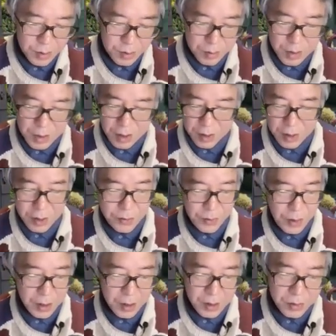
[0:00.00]
We can
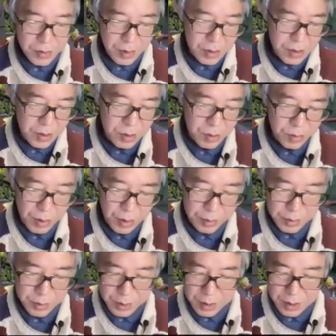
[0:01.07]
define the transition
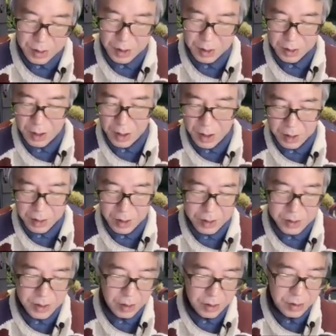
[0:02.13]
probability again
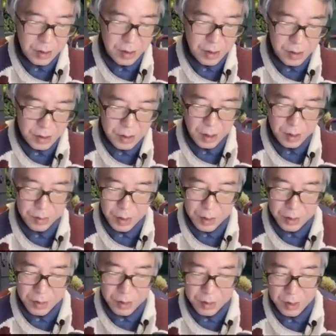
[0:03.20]
exactly in the same
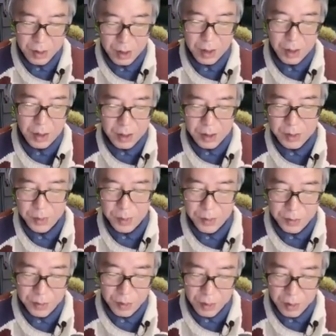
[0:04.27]
manner as
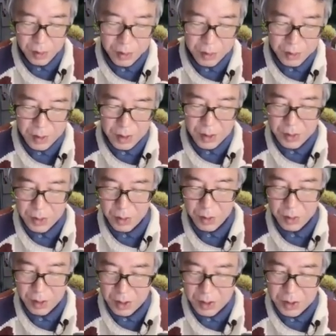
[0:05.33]
before.
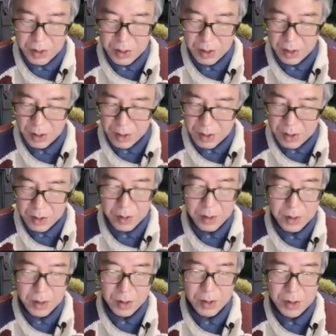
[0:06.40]
So it's
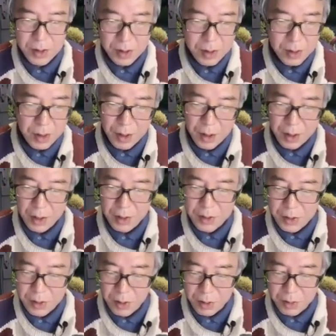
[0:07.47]
this
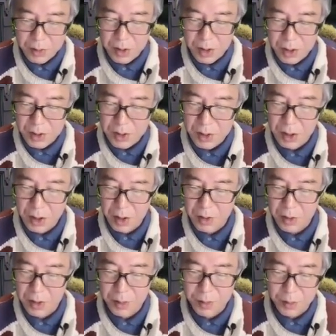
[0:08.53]
X naught is near
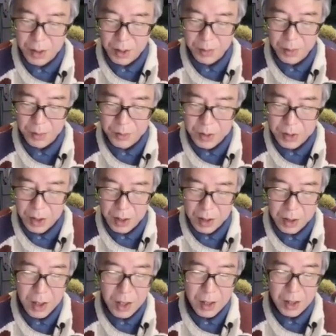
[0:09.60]
the minimum
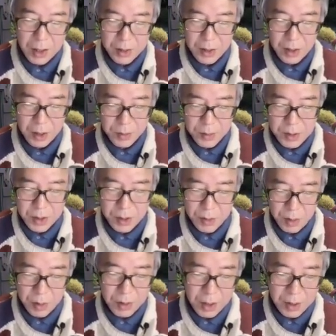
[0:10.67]
J at time
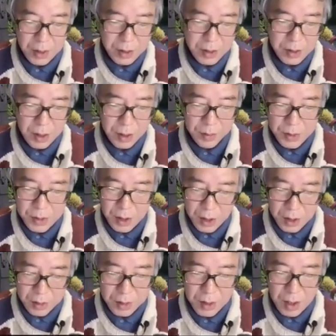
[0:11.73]
0, and at time
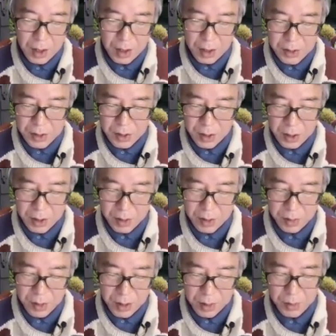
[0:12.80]
tau it's near the
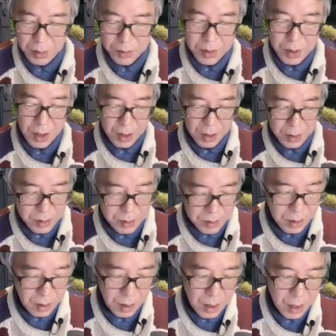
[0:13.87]
minimum K.
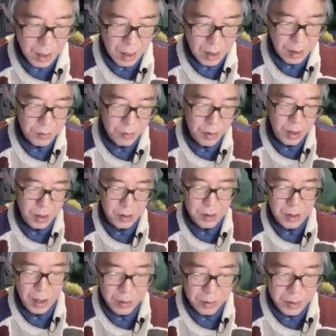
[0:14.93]
Okay, and when
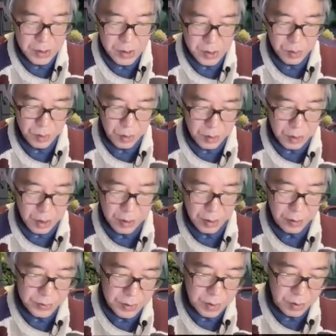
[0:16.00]
tau is small
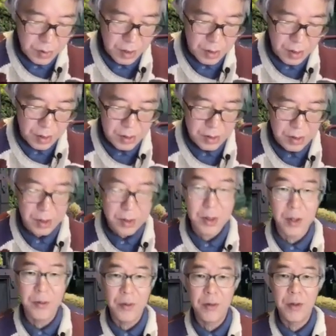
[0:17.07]
enough so that these
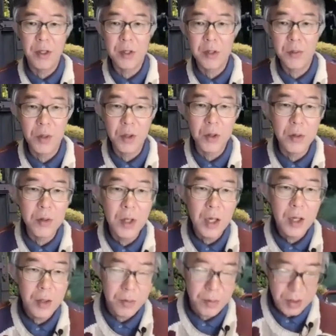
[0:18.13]
are very small,
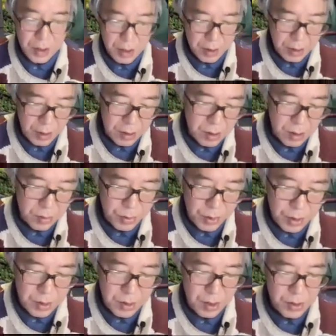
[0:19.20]
we can
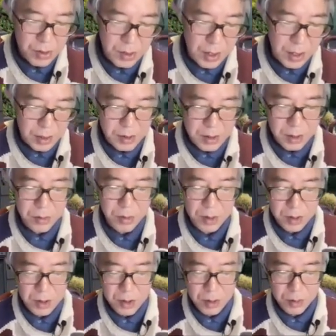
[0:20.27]
interpret this as the
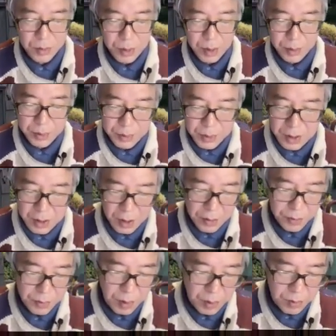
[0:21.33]
transition probability
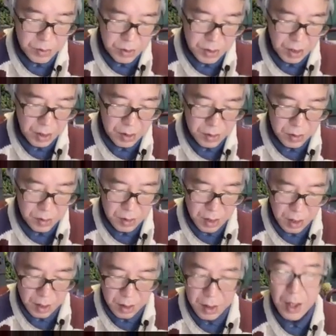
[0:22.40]
from J to
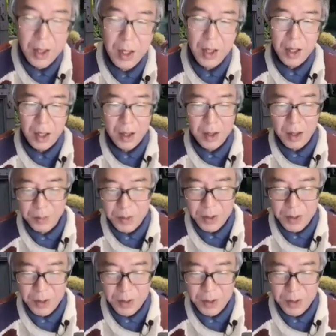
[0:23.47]
K. And